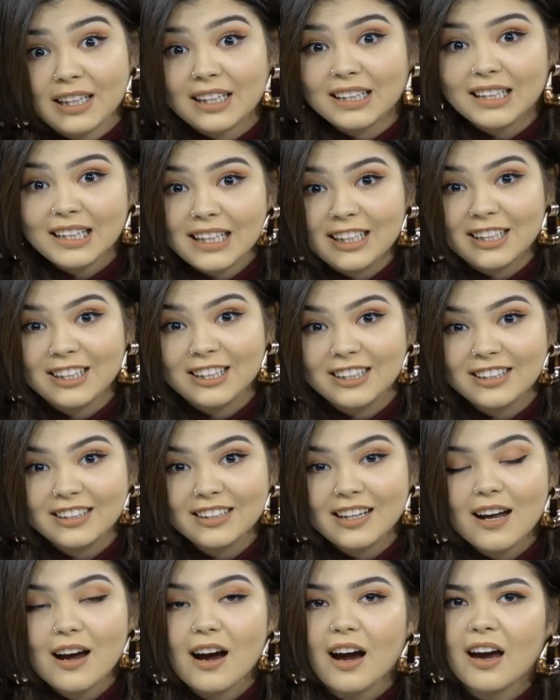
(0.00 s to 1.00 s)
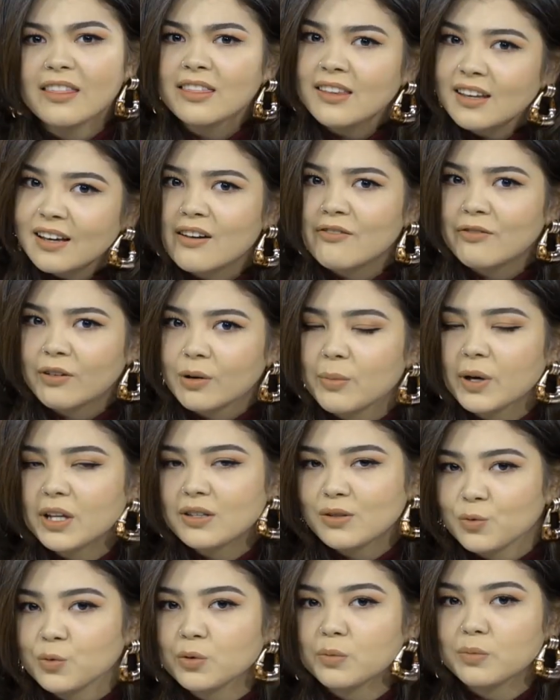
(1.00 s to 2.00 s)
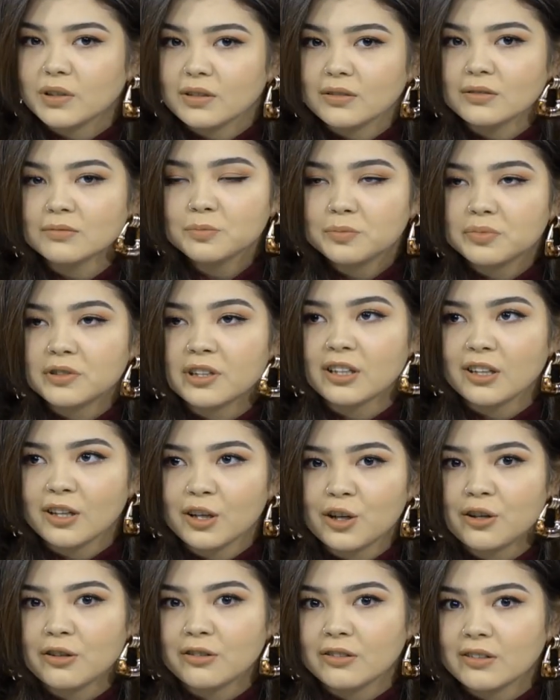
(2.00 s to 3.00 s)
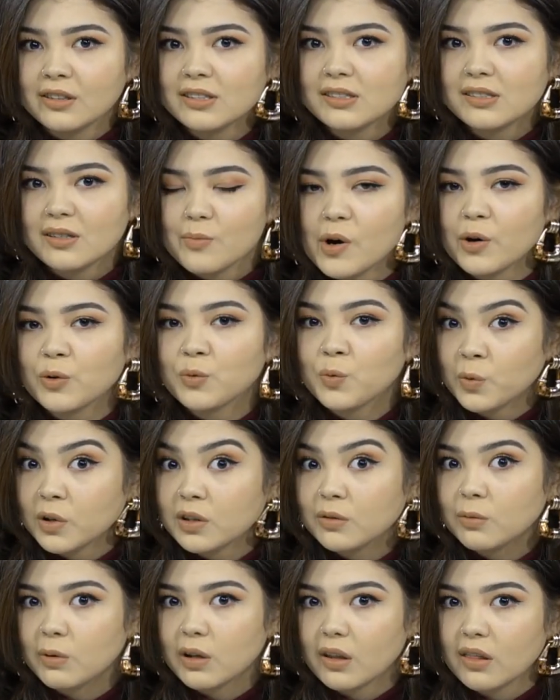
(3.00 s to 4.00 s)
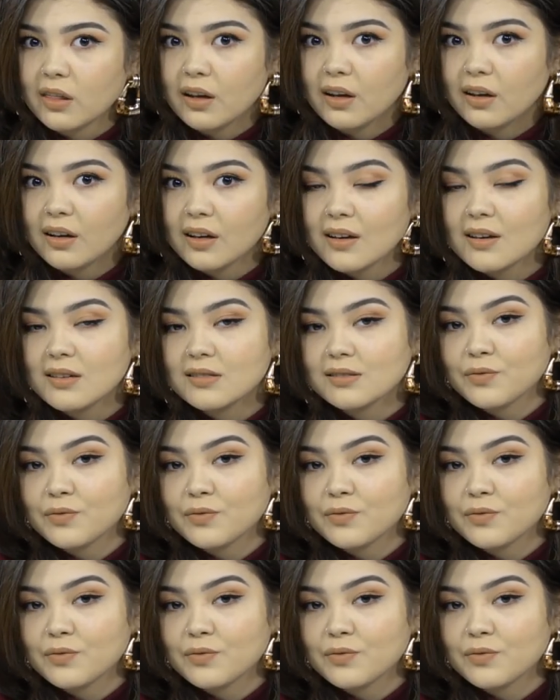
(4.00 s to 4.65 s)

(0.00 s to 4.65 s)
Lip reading: in here. I think everybody would be pretty curious about what we think as